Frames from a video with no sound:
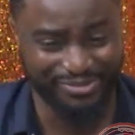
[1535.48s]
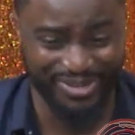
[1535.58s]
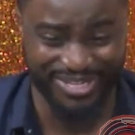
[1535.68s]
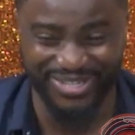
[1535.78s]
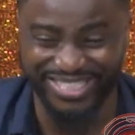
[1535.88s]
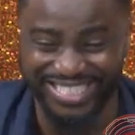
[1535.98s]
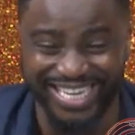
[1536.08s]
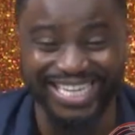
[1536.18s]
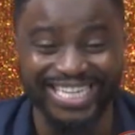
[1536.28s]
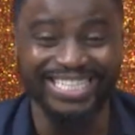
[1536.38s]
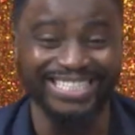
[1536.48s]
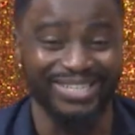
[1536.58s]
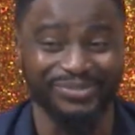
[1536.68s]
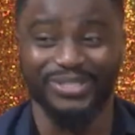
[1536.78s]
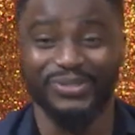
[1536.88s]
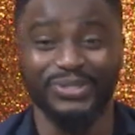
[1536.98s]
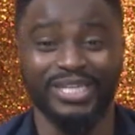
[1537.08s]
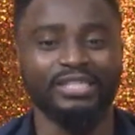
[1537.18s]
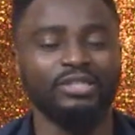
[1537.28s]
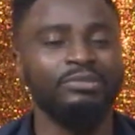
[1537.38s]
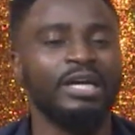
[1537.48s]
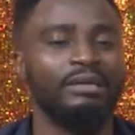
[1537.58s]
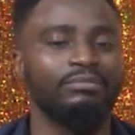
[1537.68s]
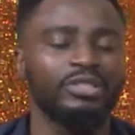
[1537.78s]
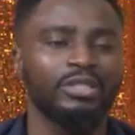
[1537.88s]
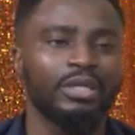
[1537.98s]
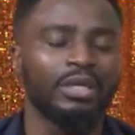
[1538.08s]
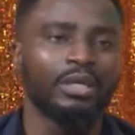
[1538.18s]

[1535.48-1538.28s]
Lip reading: Okay, we're going there. There we go. There. Sometimes